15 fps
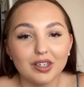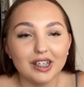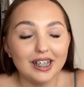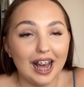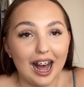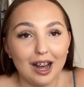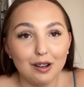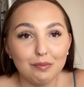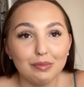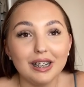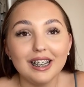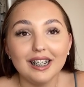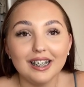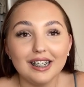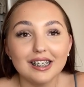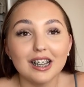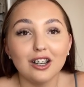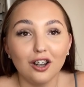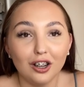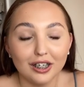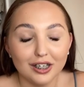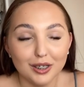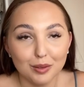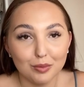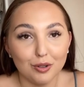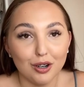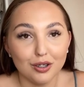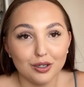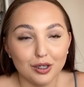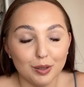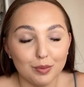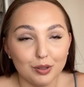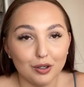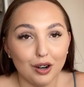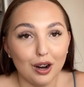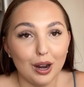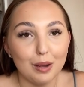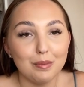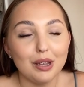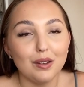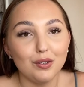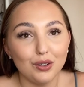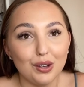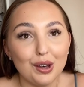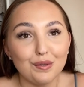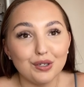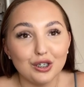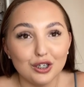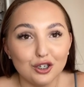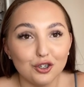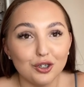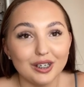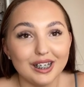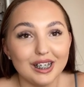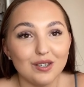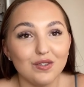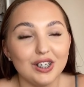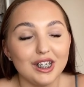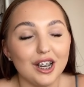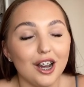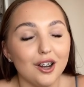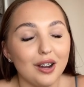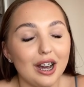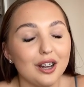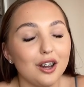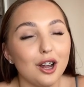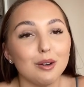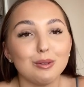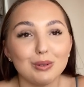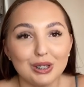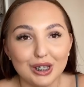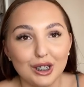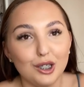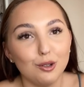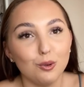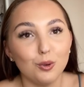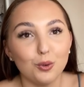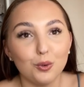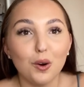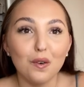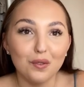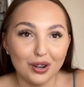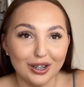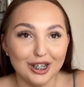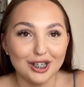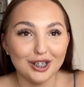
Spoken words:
Yeah, please like and subscribe if you have enjoyed this video, and I will see you all very